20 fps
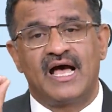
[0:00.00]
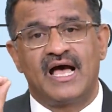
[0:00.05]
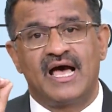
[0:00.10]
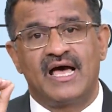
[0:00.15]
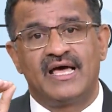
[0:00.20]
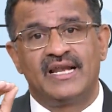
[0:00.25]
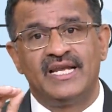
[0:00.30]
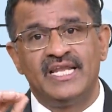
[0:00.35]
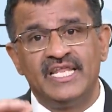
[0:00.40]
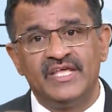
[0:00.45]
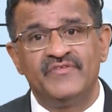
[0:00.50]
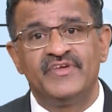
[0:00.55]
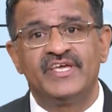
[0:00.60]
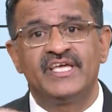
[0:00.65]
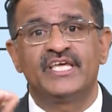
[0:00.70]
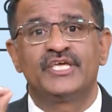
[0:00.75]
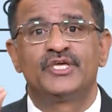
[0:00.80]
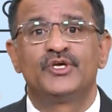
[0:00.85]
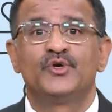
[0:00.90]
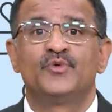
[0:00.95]

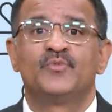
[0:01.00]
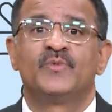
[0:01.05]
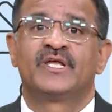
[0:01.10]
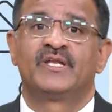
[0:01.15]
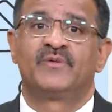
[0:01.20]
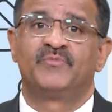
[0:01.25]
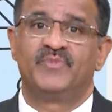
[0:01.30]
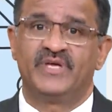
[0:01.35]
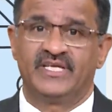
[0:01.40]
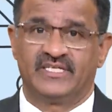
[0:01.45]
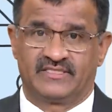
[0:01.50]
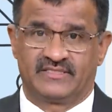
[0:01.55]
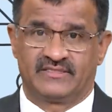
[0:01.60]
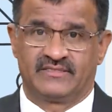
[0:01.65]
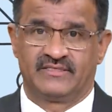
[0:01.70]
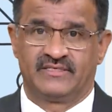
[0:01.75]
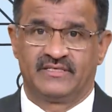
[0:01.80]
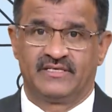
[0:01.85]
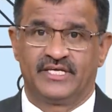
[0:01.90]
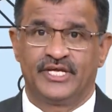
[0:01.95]
living human beings
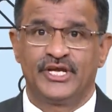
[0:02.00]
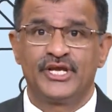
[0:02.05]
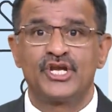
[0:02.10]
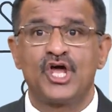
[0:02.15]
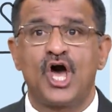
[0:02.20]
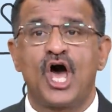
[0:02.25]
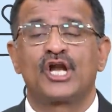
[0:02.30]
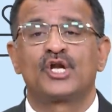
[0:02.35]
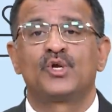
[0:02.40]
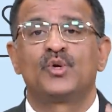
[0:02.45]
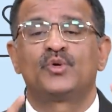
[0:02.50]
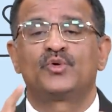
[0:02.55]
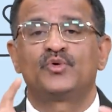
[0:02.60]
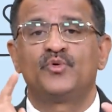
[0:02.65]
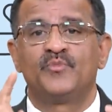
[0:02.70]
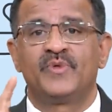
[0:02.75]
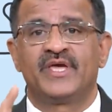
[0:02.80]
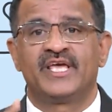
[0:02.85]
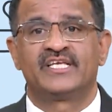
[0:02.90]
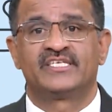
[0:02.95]
in order to
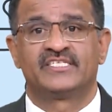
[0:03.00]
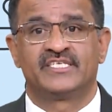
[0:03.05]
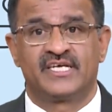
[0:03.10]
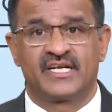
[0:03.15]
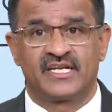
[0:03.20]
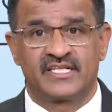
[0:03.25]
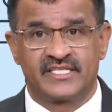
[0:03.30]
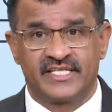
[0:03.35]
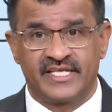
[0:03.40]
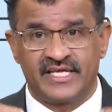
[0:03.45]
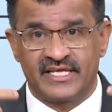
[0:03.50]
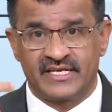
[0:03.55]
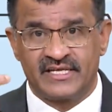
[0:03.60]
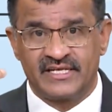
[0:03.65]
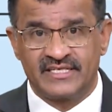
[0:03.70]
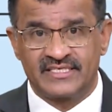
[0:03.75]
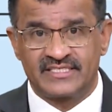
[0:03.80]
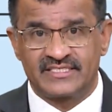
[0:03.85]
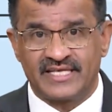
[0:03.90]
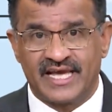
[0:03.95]
measure their
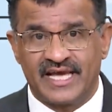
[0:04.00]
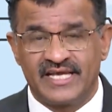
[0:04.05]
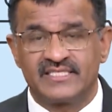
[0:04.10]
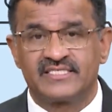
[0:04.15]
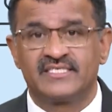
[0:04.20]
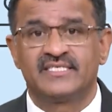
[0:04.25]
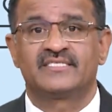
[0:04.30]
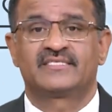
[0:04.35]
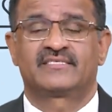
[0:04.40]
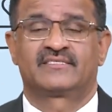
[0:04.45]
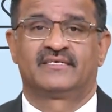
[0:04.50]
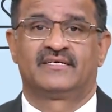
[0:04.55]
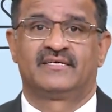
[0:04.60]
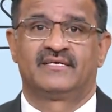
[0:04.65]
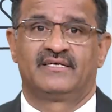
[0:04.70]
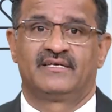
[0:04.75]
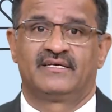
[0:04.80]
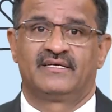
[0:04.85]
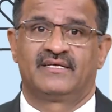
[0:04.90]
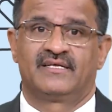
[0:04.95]
sizes,
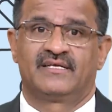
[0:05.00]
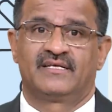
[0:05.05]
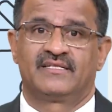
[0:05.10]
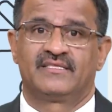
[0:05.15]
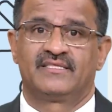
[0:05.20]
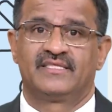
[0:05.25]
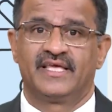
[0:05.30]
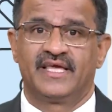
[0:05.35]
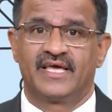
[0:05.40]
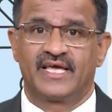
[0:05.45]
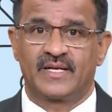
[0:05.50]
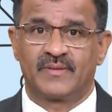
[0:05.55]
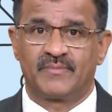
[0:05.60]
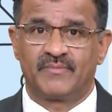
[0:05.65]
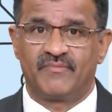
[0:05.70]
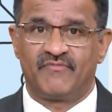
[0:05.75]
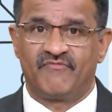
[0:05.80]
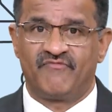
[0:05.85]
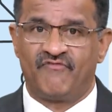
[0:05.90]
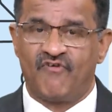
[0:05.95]
their
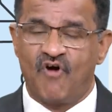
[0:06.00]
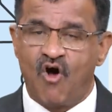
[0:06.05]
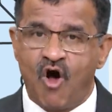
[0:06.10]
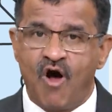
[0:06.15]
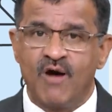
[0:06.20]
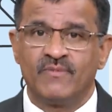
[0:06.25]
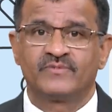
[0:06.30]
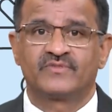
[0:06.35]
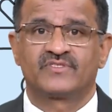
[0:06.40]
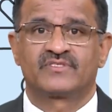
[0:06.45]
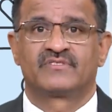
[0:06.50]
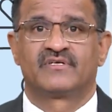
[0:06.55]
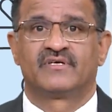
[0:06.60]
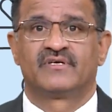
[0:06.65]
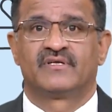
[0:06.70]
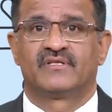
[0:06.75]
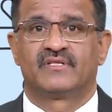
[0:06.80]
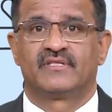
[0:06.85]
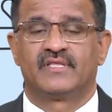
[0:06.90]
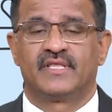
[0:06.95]
forms,
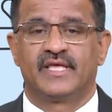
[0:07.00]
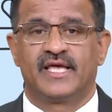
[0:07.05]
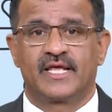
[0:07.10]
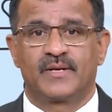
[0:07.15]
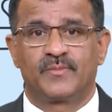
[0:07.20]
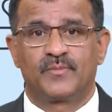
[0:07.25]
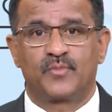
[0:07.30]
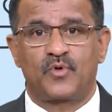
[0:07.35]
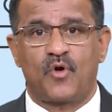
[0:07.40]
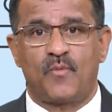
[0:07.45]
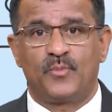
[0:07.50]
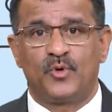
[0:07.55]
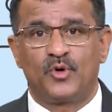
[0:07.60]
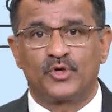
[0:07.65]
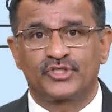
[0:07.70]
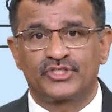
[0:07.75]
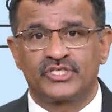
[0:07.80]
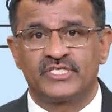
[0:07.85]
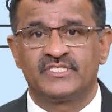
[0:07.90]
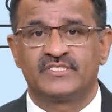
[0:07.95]
their
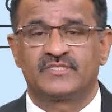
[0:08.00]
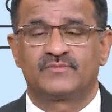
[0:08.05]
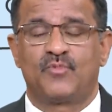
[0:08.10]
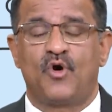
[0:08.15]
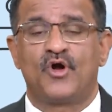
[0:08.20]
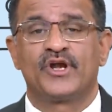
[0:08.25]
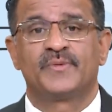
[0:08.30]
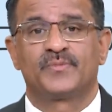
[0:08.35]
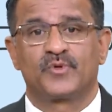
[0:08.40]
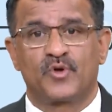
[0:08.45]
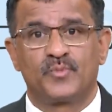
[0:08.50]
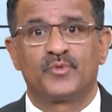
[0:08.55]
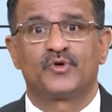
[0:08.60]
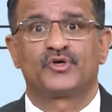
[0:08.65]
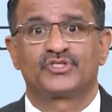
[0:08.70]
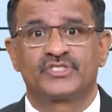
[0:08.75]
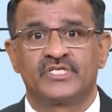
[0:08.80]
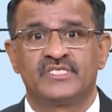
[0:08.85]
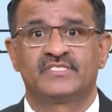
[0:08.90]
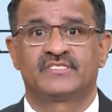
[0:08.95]
proportions, body
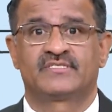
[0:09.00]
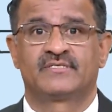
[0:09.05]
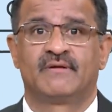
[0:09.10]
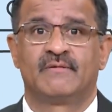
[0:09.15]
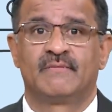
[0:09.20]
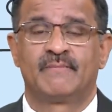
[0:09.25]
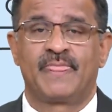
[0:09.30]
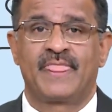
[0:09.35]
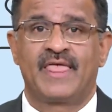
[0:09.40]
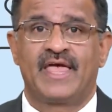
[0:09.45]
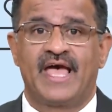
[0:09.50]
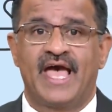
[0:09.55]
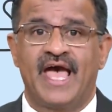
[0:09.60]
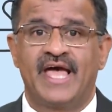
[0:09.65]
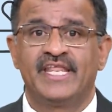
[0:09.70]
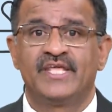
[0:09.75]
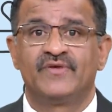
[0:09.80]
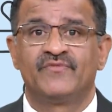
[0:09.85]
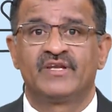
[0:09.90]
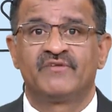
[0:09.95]
proportions,
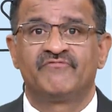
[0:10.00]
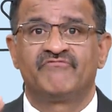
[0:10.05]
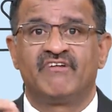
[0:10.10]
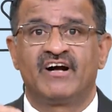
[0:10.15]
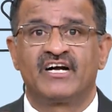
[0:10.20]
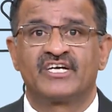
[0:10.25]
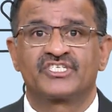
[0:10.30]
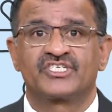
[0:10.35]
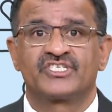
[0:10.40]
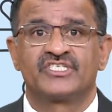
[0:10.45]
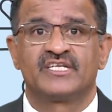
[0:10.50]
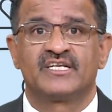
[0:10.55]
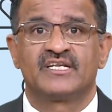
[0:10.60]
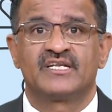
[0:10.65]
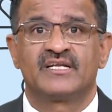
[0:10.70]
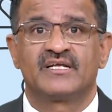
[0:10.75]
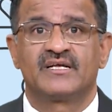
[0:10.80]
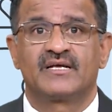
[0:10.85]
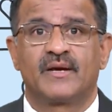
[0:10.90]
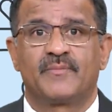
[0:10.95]
and even
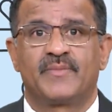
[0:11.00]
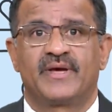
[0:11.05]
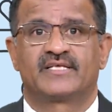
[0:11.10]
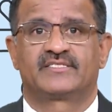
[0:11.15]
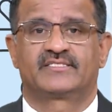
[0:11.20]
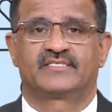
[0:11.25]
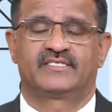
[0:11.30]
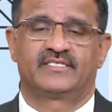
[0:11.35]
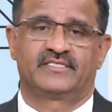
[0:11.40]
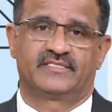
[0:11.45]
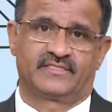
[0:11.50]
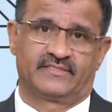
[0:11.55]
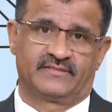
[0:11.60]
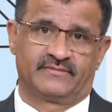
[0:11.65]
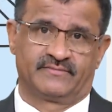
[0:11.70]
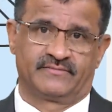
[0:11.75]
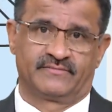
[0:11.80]
functional capacities.